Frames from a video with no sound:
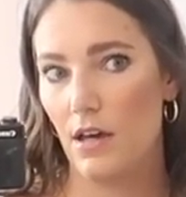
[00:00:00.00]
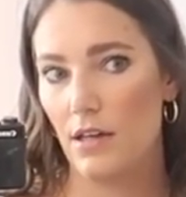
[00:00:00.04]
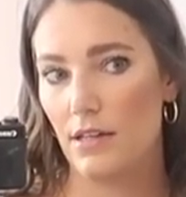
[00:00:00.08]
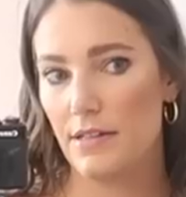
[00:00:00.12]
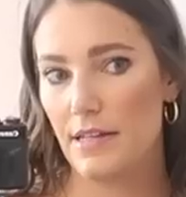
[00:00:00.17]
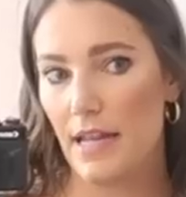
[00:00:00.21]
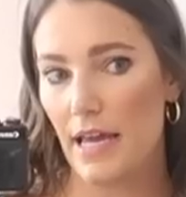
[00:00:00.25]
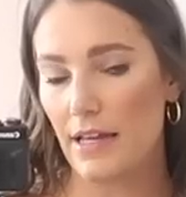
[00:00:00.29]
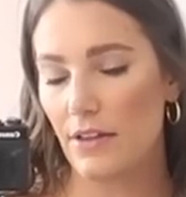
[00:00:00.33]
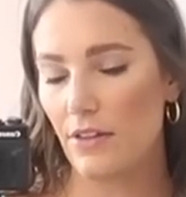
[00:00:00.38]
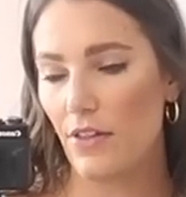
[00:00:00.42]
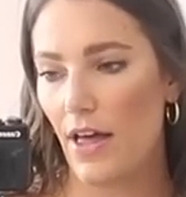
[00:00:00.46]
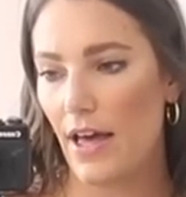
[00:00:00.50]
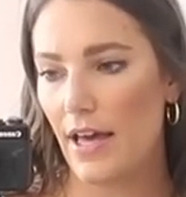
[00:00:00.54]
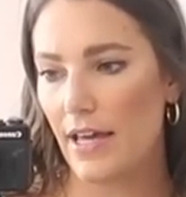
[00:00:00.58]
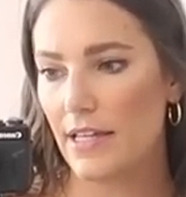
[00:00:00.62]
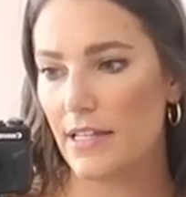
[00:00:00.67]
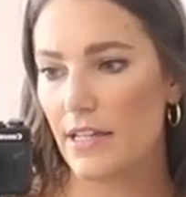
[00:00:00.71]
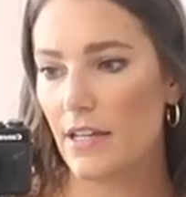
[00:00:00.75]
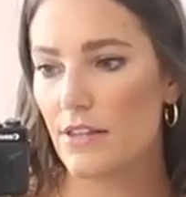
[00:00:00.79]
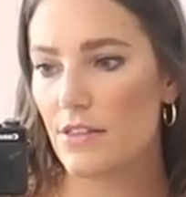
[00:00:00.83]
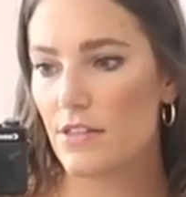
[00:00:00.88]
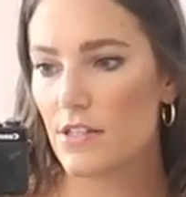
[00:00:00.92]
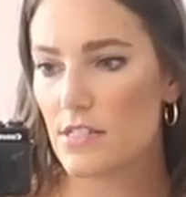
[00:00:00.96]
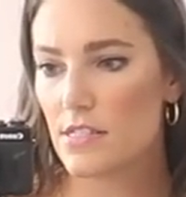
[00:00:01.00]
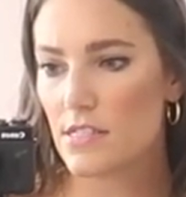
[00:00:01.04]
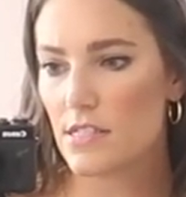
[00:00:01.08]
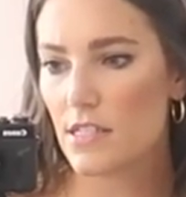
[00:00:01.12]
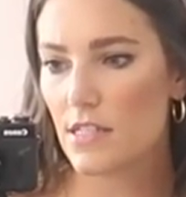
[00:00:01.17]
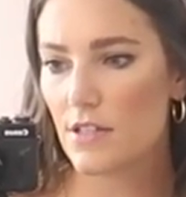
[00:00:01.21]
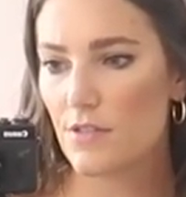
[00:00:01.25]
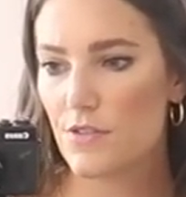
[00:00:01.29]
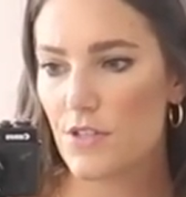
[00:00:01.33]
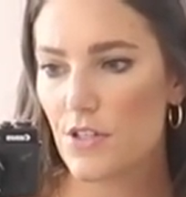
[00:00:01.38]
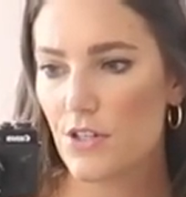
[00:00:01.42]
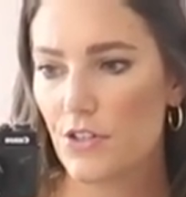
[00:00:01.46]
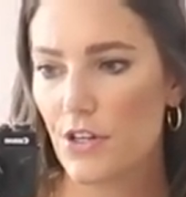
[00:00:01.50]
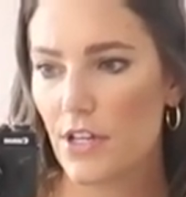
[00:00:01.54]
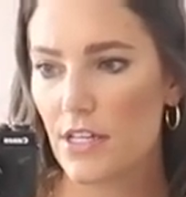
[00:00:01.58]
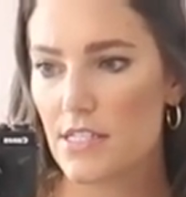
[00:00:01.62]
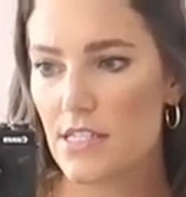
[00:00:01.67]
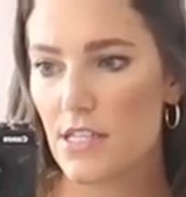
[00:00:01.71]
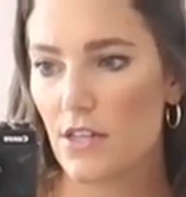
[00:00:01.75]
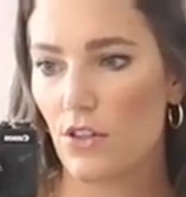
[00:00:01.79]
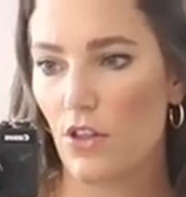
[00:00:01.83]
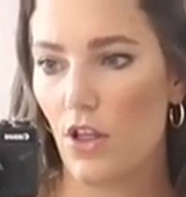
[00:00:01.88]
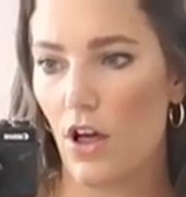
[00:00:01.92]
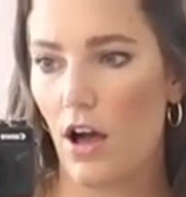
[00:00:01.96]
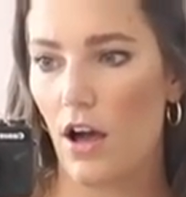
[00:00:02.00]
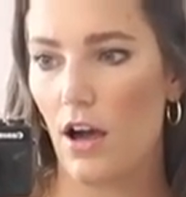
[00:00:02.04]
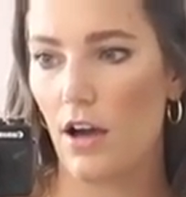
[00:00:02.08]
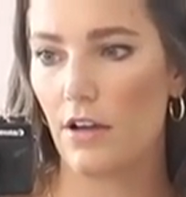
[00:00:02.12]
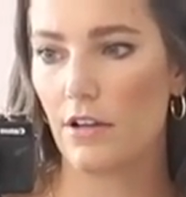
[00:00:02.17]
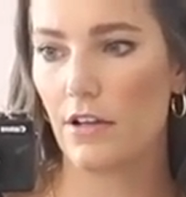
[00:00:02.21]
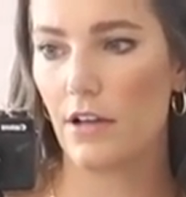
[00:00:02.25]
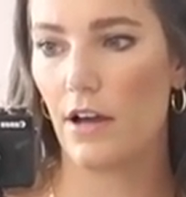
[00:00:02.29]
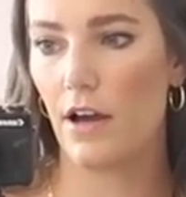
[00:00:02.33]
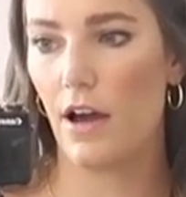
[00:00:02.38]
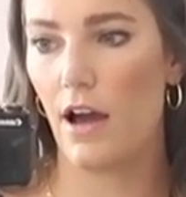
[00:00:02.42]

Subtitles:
neckline. The sleeves are nice and long.